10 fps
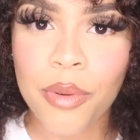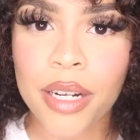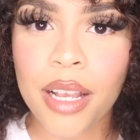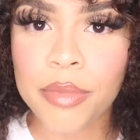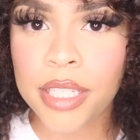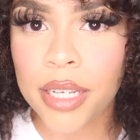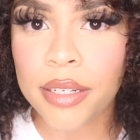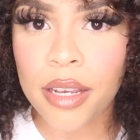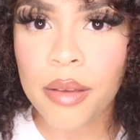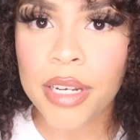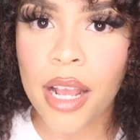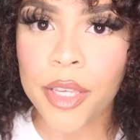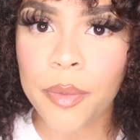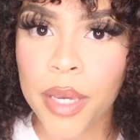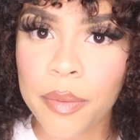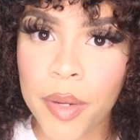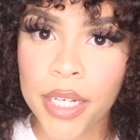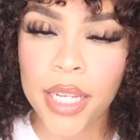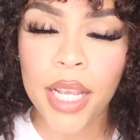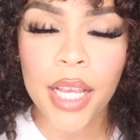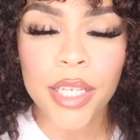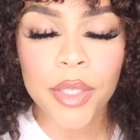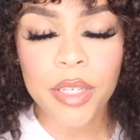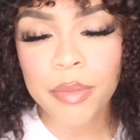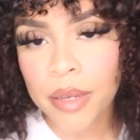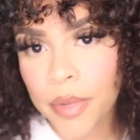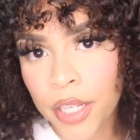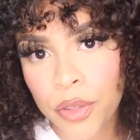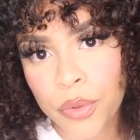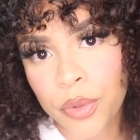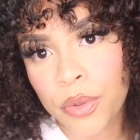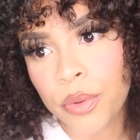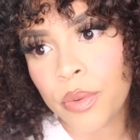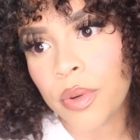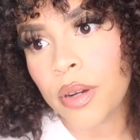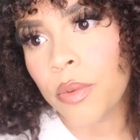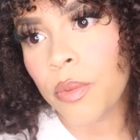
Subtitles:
When it comes to income and how you make money, you can make money through